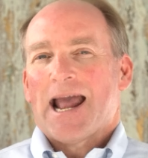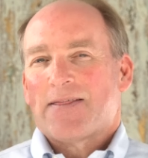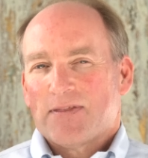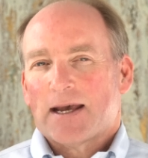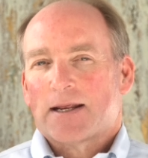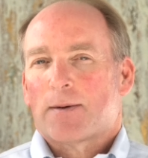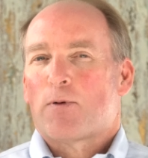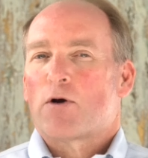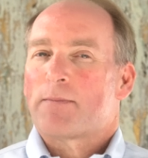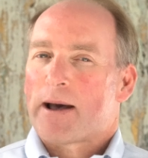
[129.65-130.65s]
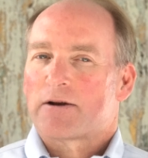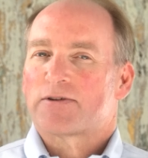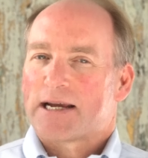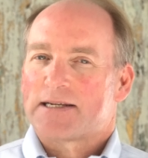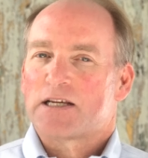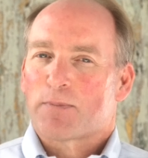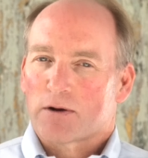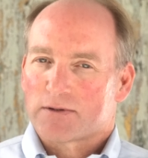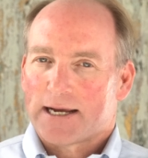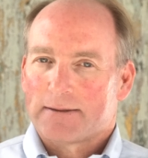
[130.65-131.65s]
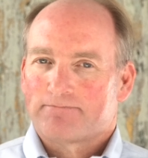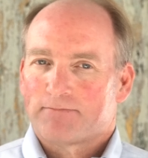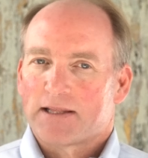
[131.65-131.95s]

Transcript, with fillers: And then, upon the minor's 18th birthday,